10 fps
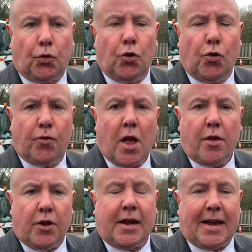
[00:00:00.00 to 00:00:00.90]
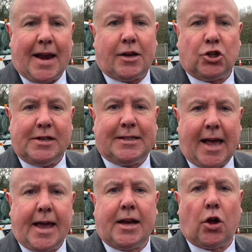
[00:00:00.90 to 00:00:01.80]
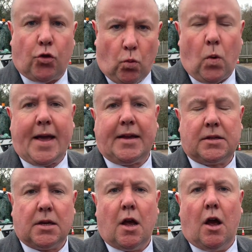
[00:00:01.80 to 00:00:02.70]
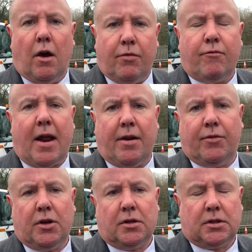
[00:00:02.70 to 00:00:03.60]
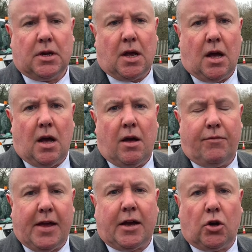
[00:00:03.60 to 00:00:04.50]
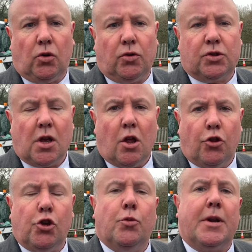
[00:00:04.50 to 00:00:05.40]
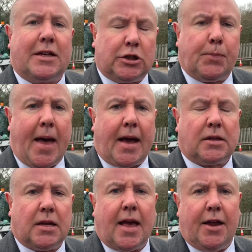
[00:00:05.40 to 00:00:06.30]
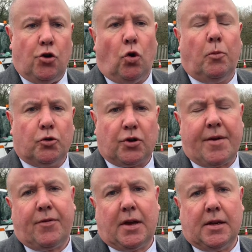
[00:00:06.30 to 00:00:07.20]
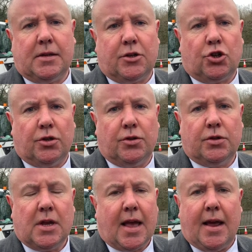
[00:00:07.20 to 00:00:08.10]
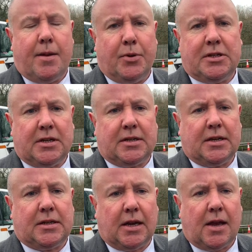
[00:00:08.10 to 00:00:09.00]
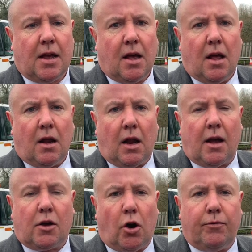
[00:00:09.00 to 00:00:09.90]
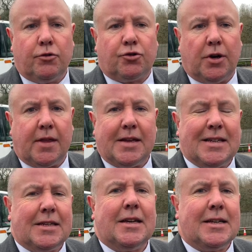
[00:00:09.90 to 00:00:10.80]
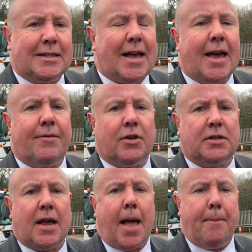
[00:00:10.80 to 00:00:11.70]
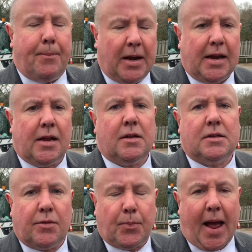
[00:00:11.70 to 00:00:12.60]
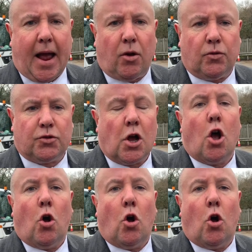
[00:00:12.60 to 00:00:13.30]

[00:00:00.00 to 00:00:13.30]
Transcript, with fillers: prove that it can actually take the weight of the relevant uh, vehicles that you would expect in normal traffic conditions in a busy city like Coventry. This is going to save us billions of pounds